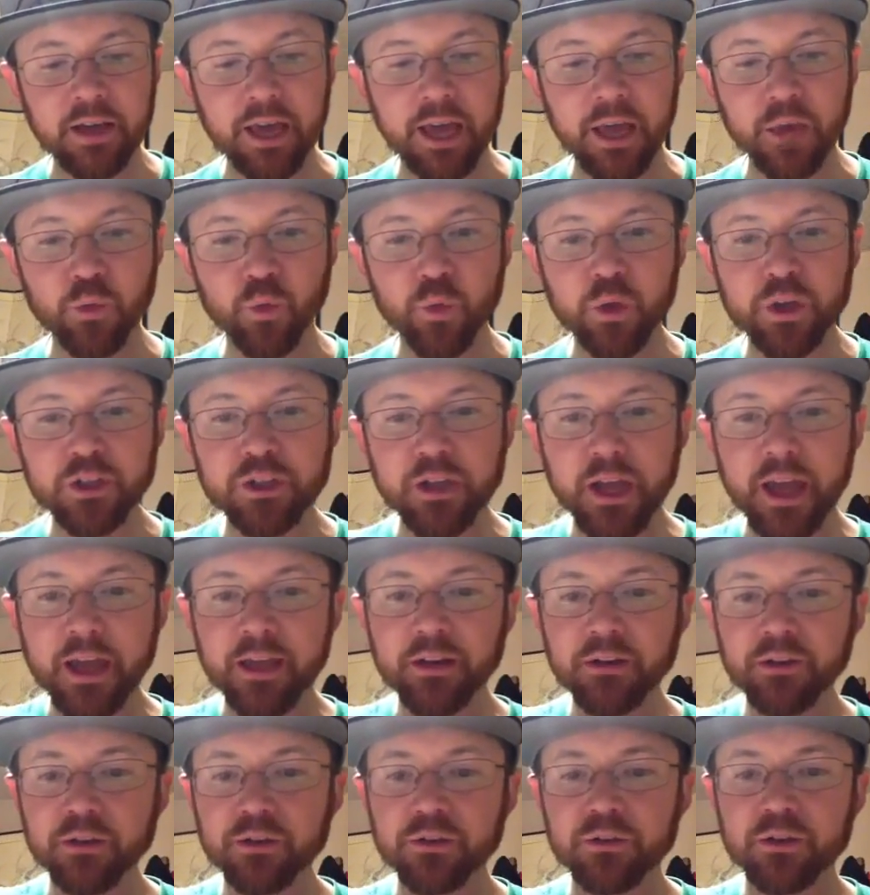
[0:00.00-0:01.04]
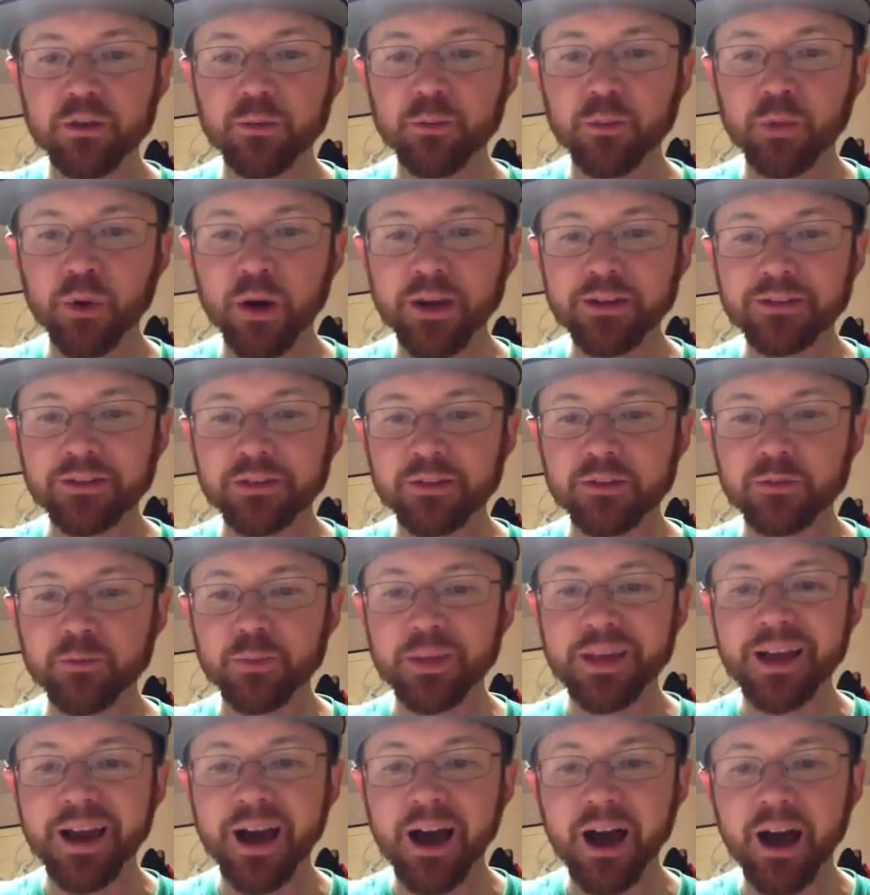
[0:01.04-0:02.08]
and which enters the presence
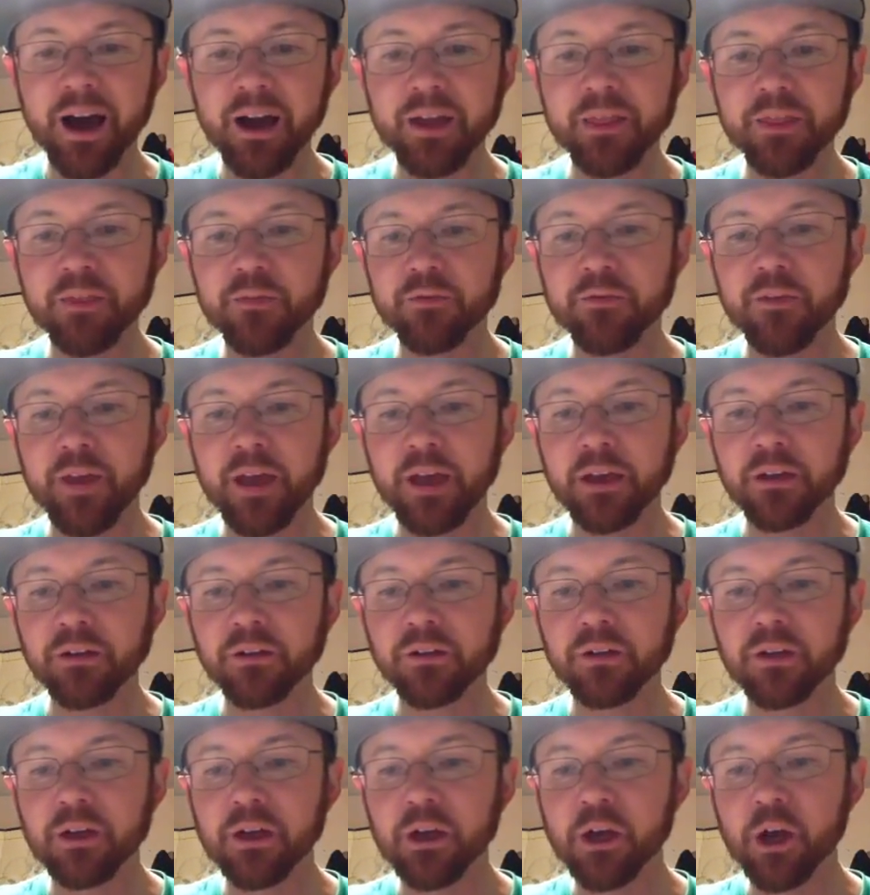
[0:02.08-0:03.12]
behind the veil,